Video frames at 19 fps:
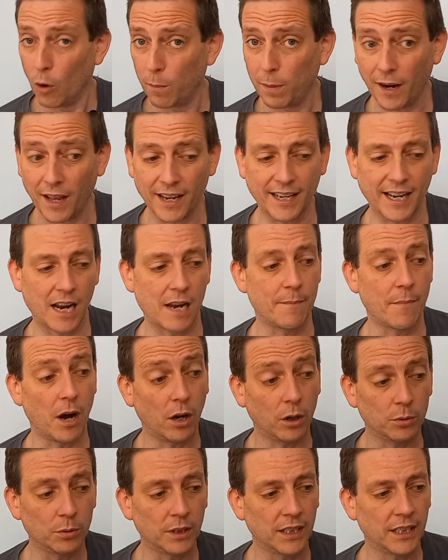player game
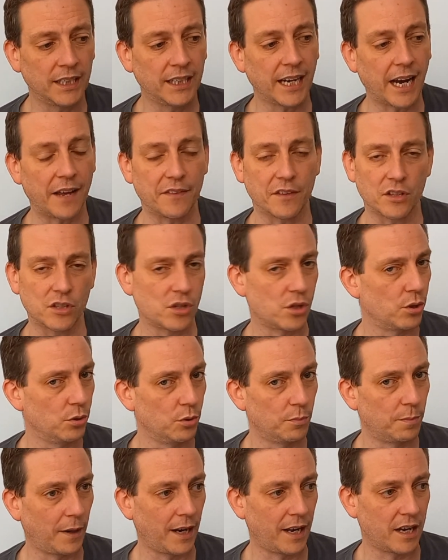only, and the
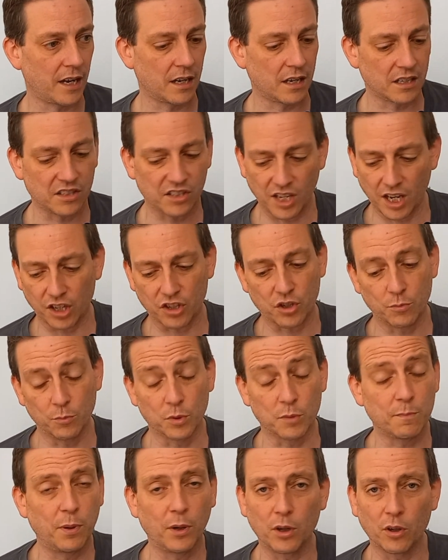2-player section was
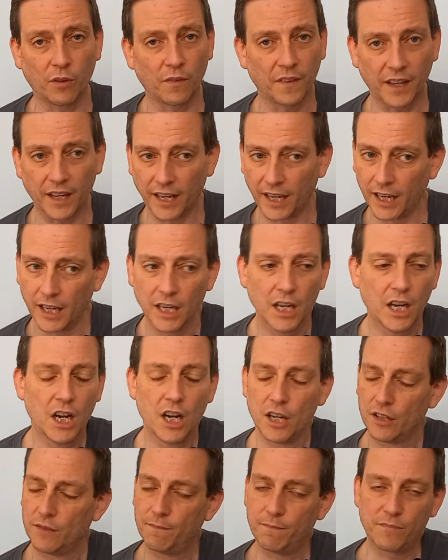put on there
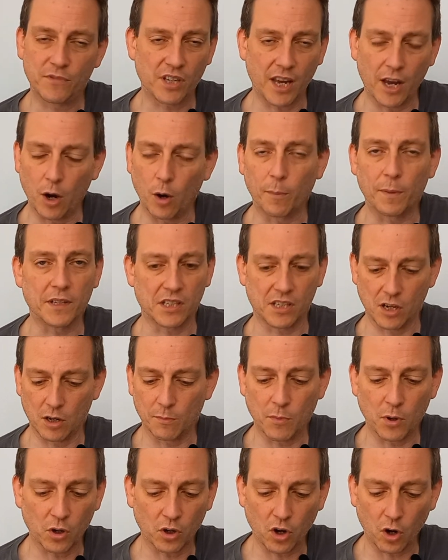to help it sell
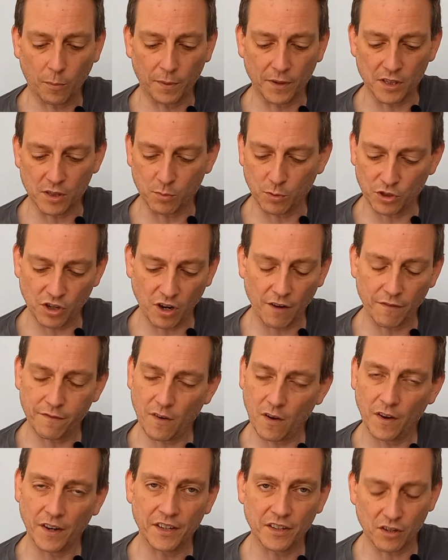more copies, which I
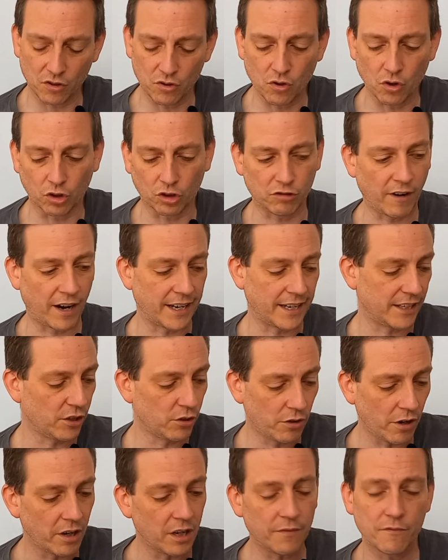find not great. You
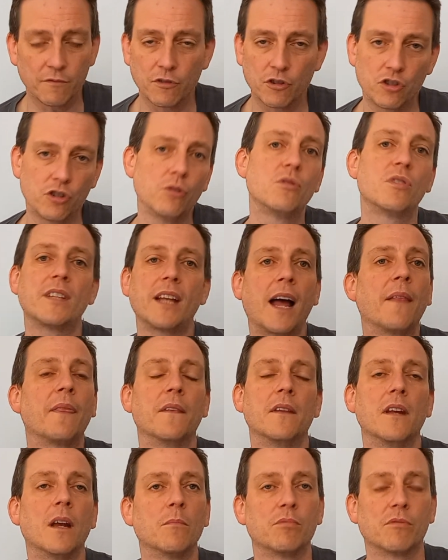don't even reduce down the
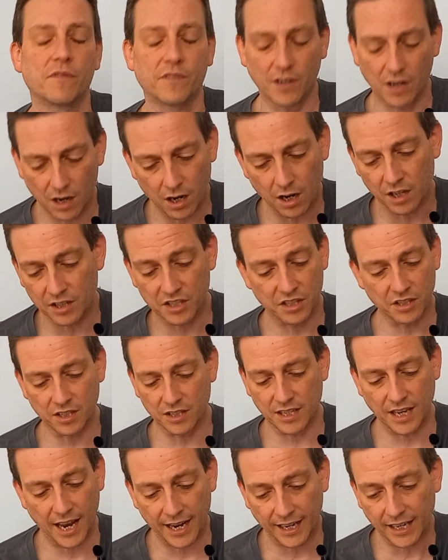number of cards in the
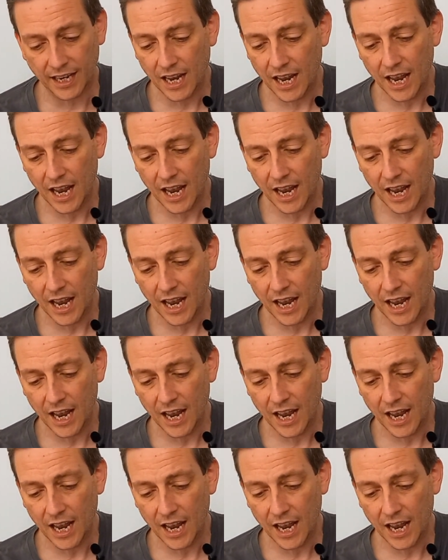deck.